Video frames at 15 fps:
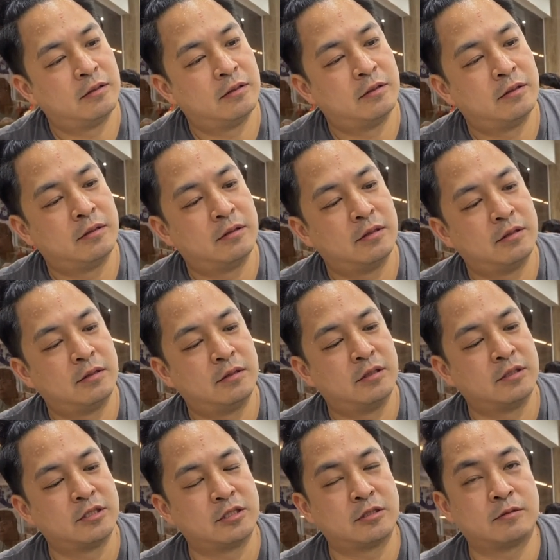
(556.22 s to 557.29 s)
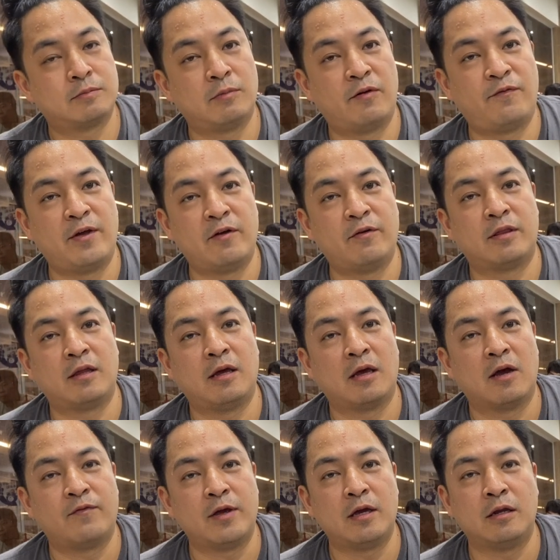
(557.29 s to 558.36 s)
Right. This is my favorite
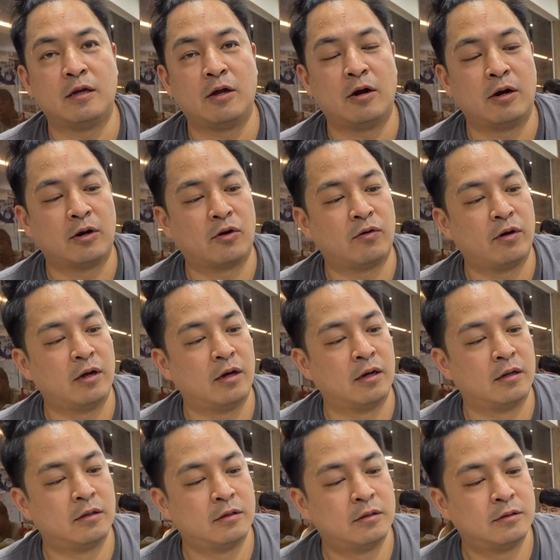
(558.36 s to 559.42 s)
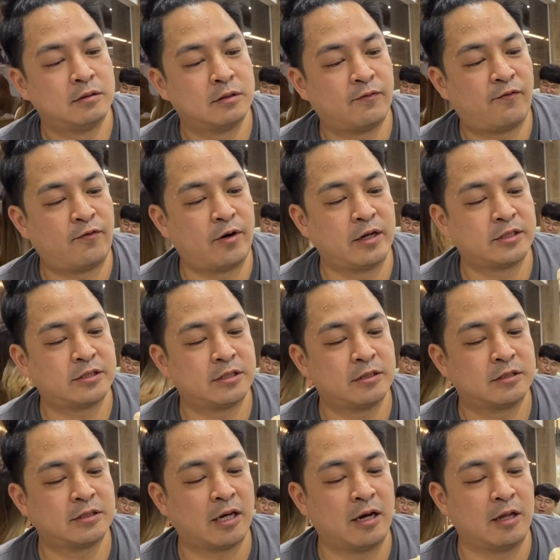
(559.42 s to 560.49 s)
thing I've eaten here in Korea. Fresh
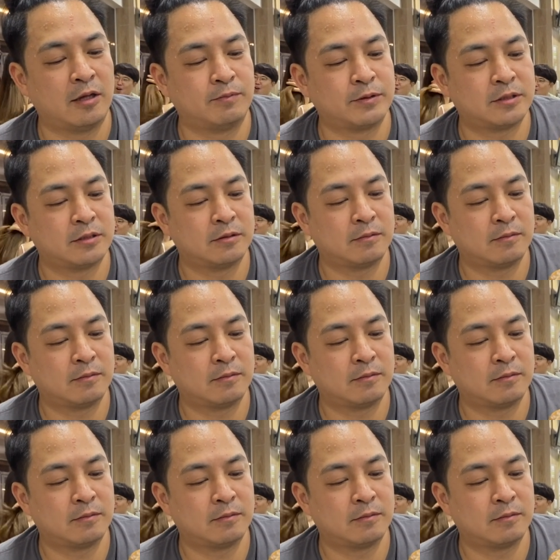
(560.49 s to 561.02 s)
scallops.